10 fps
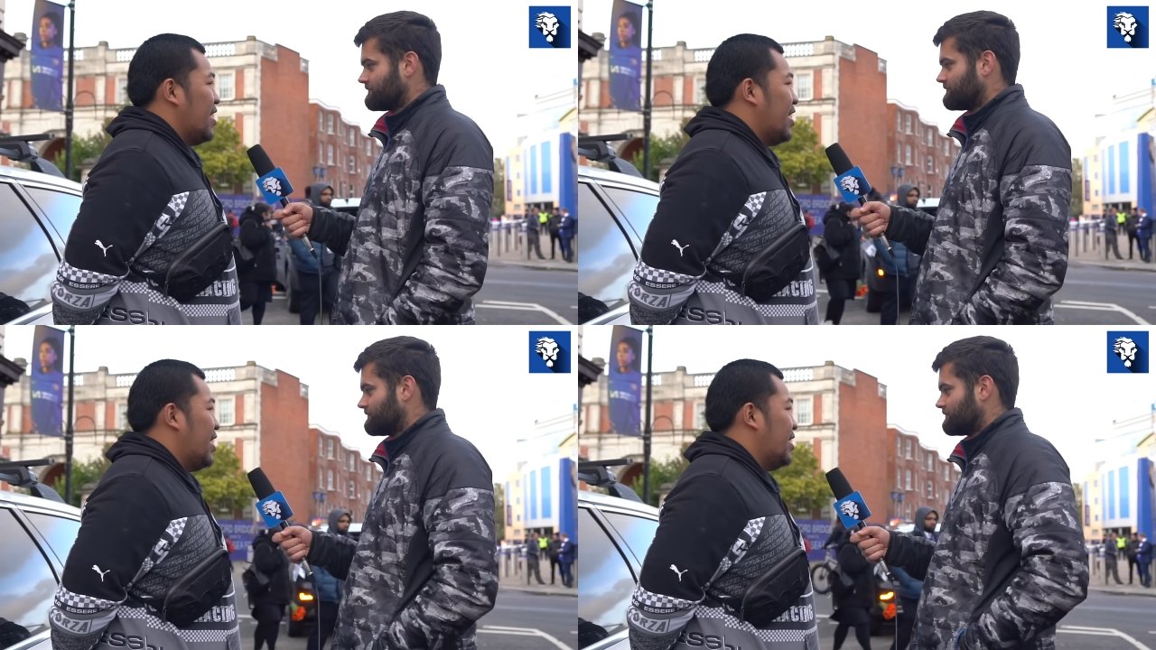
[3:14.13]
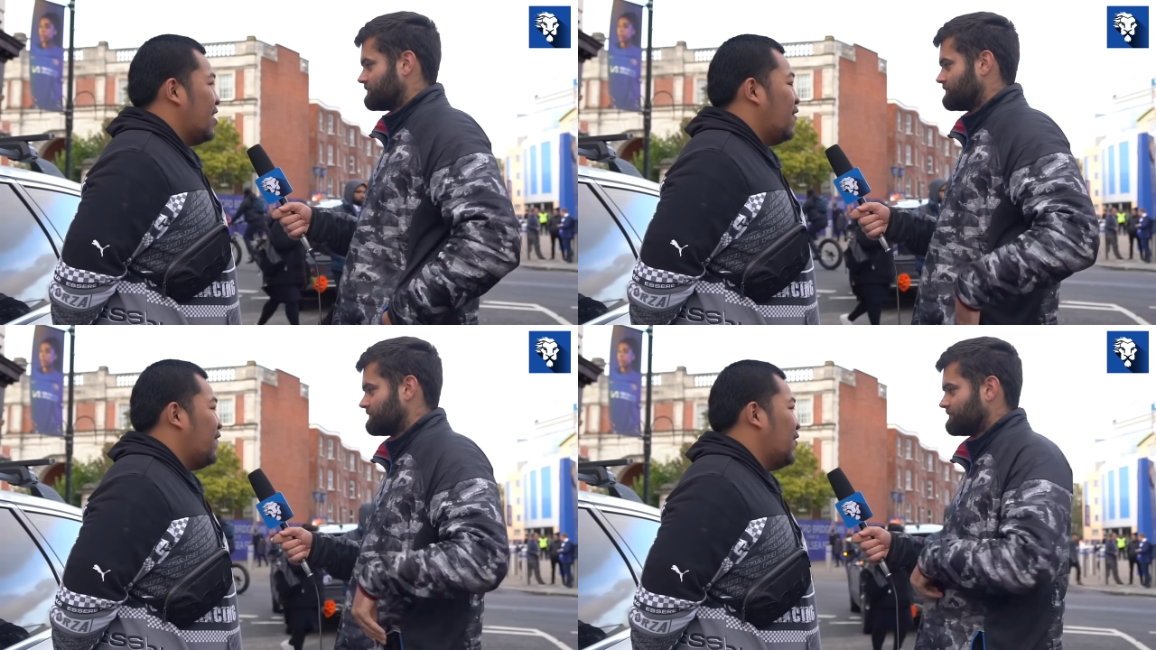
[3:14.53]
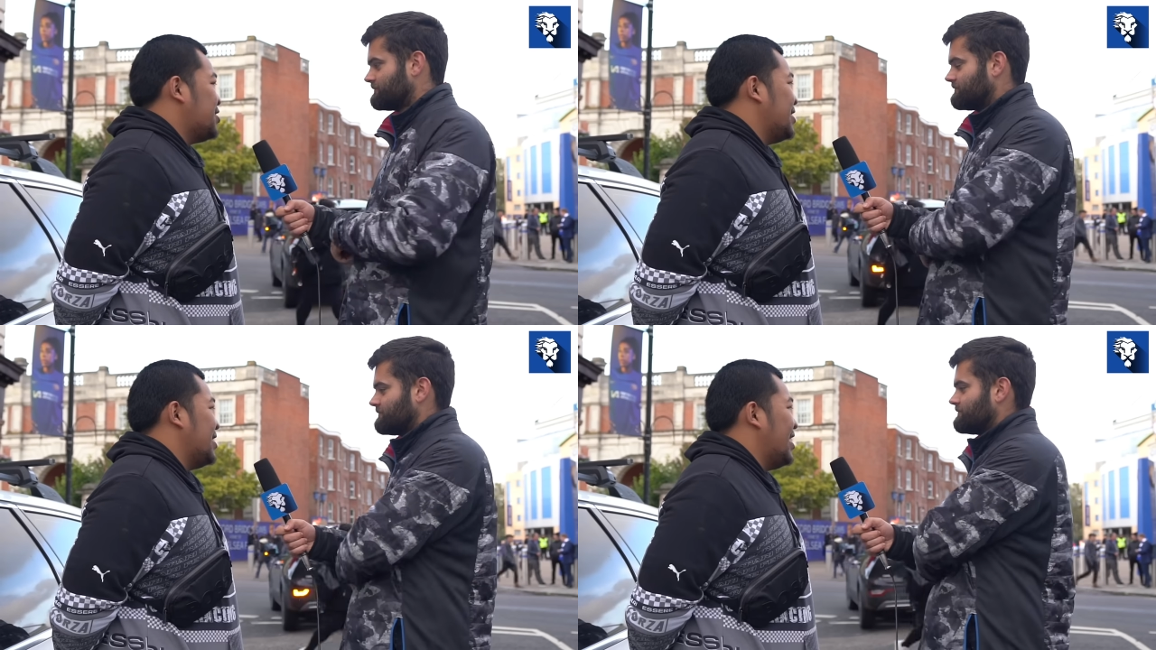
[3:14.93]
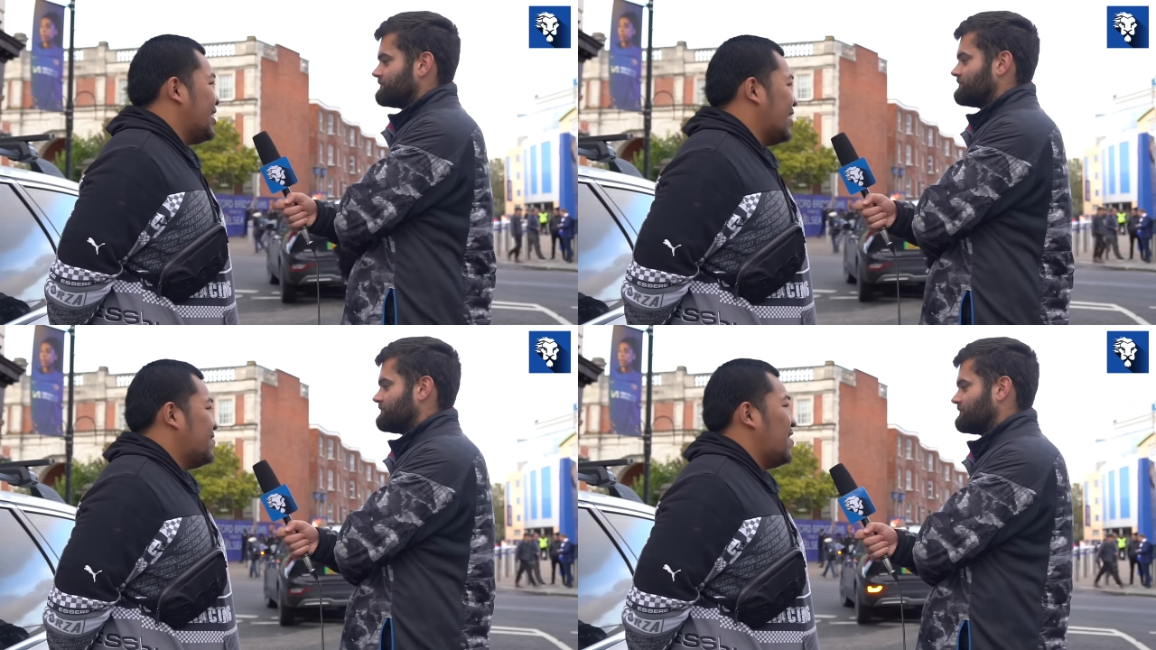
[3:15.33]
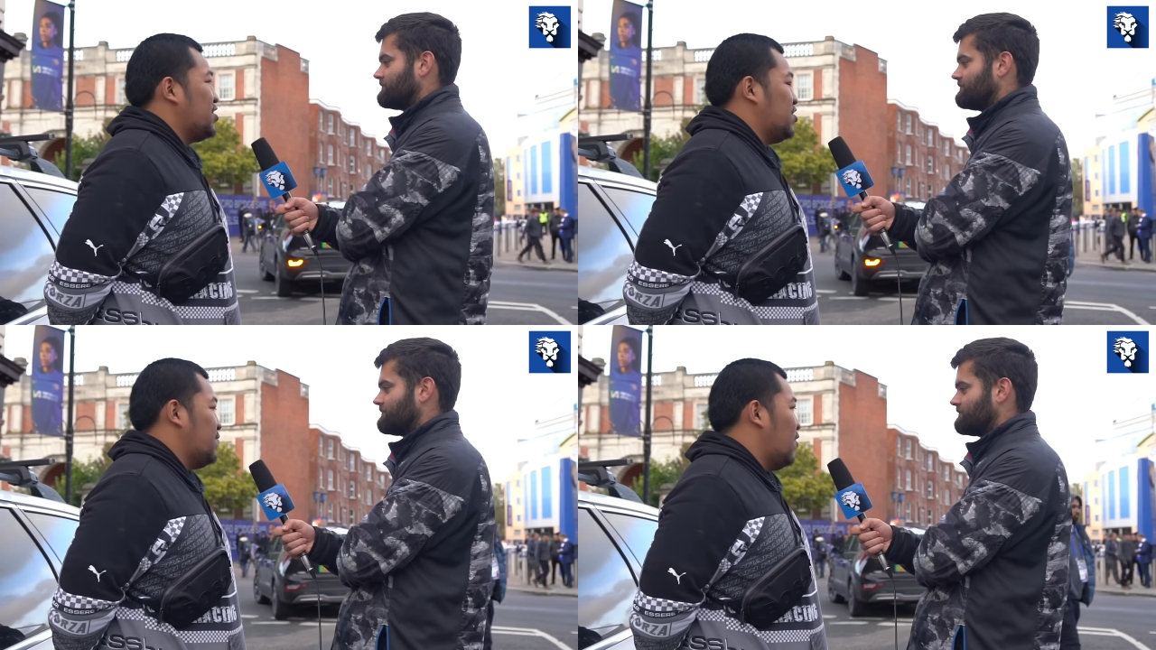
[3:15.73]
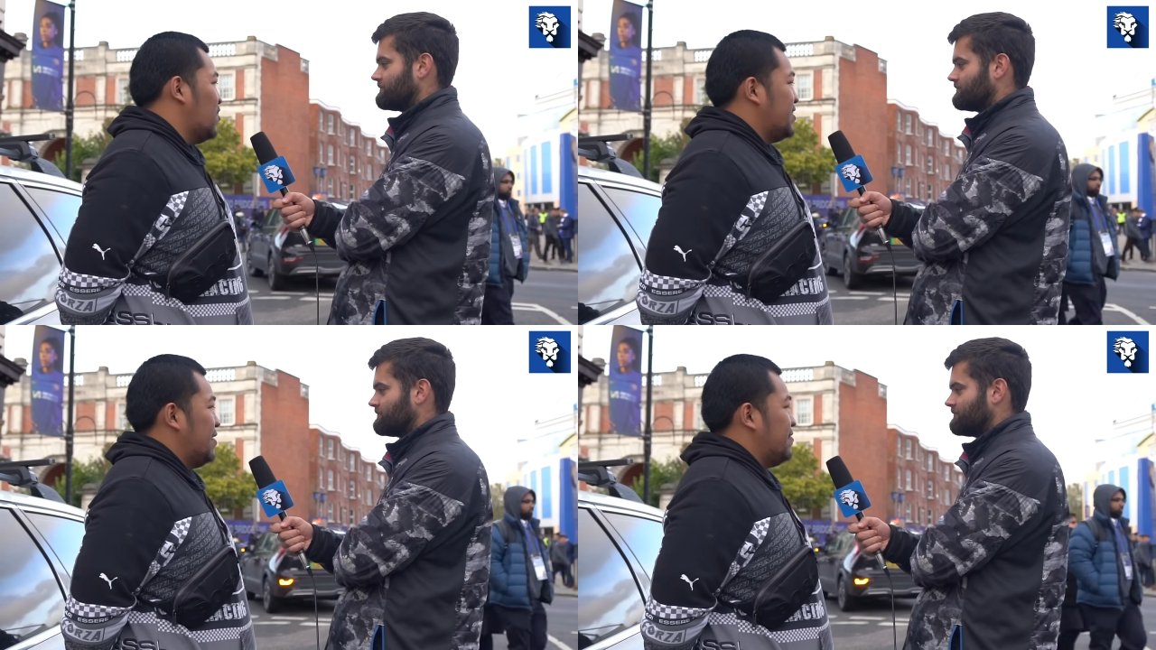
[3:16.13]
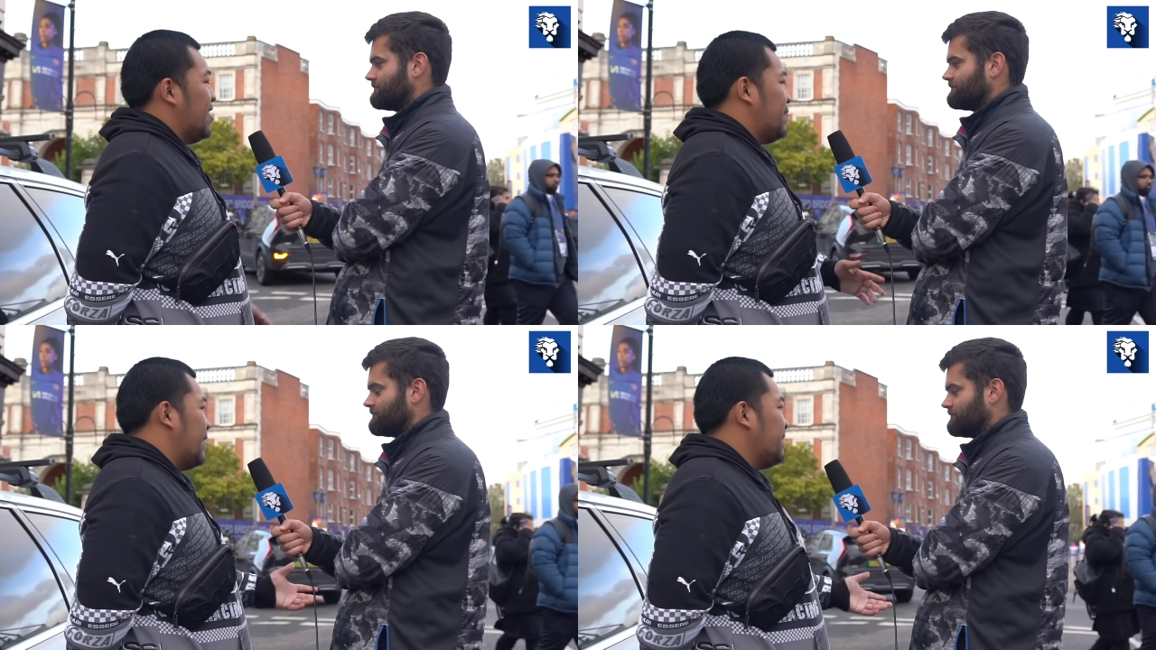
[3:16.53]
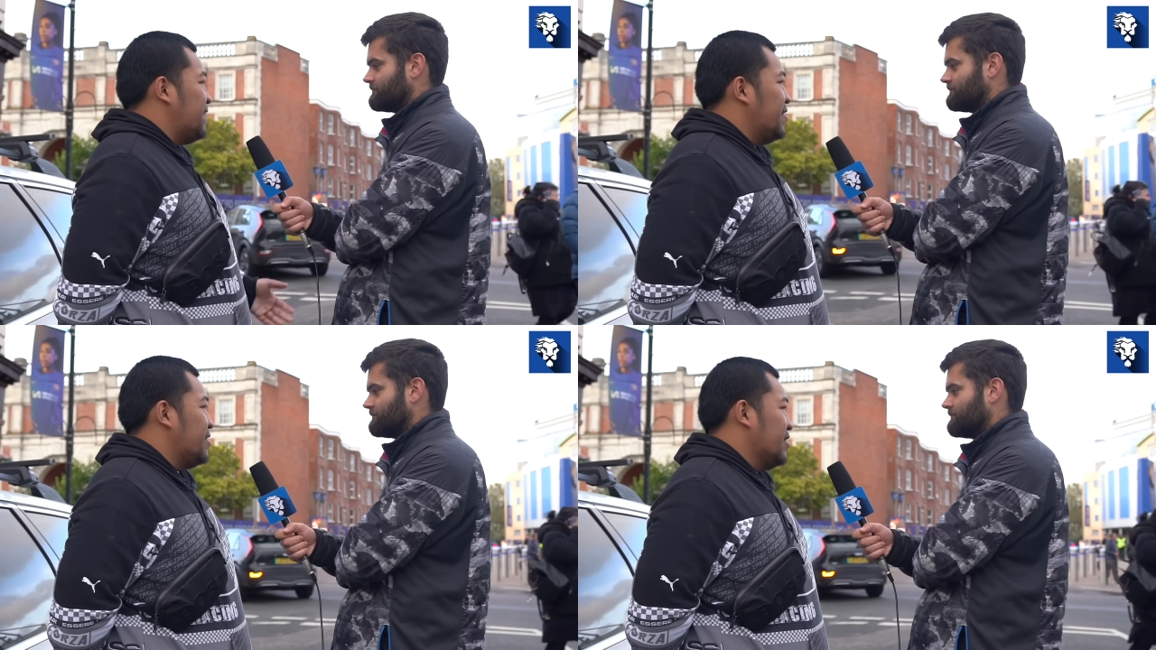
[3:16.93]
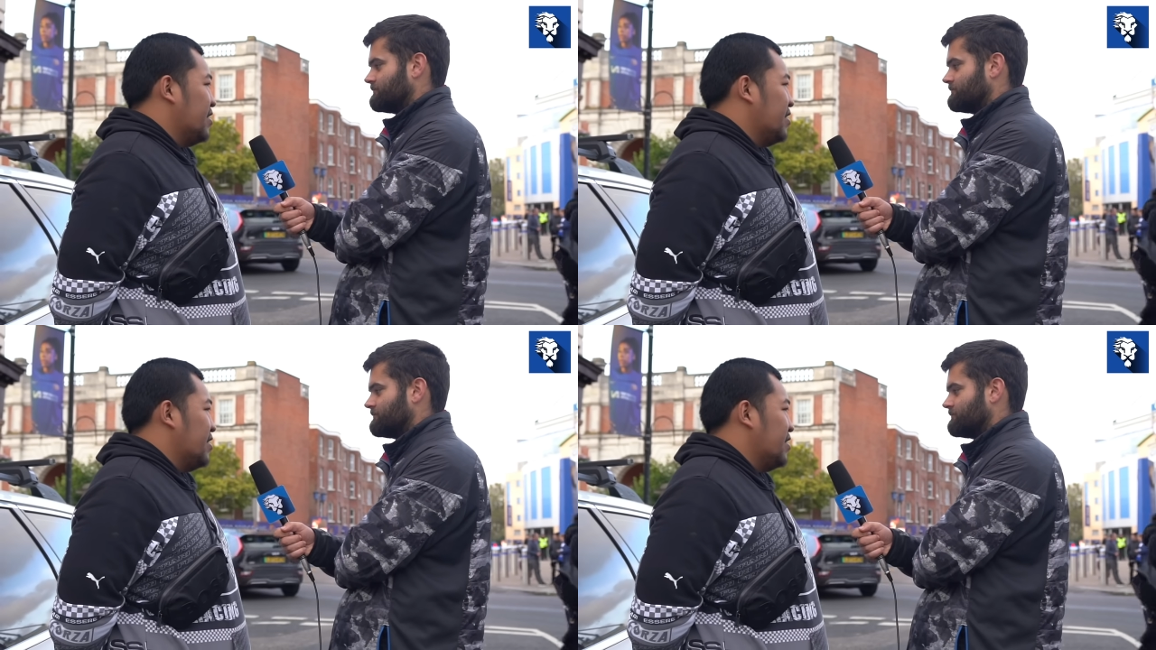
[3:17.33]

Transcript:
Speaker 1: and unfortunately against such a smaller teams like Brentford.